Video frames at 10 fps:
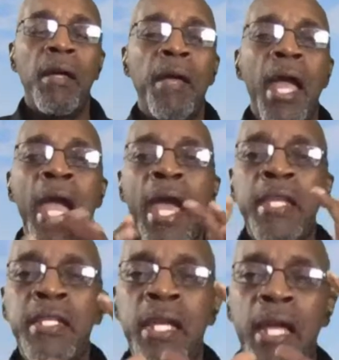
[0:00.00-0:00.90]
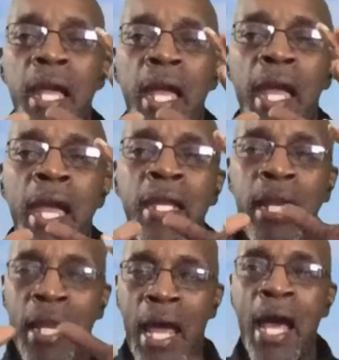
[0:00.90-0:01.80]
And a
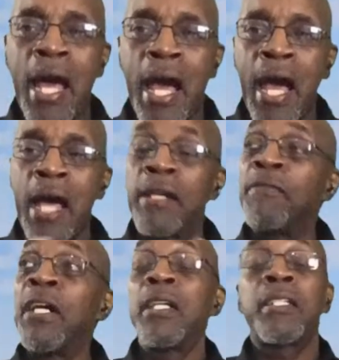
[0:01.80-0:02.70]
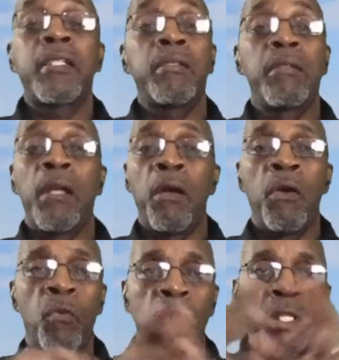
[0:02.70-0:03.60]
lot of us
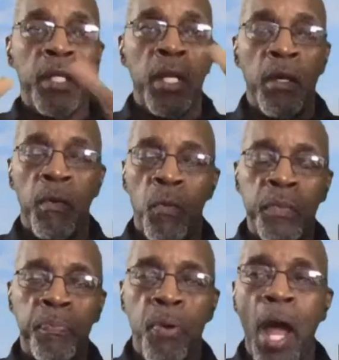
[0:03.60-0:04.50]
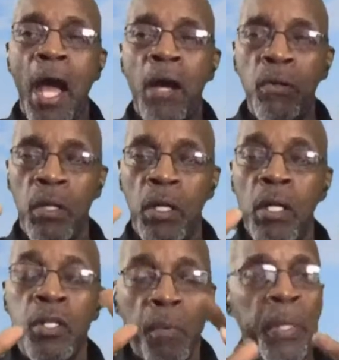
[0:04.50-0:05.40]
was proud
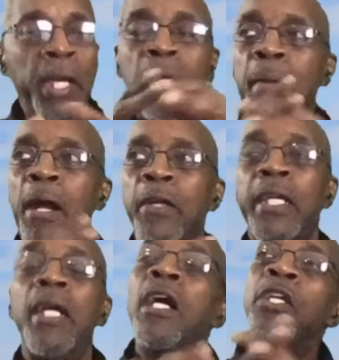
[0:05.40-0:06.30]
to be an American.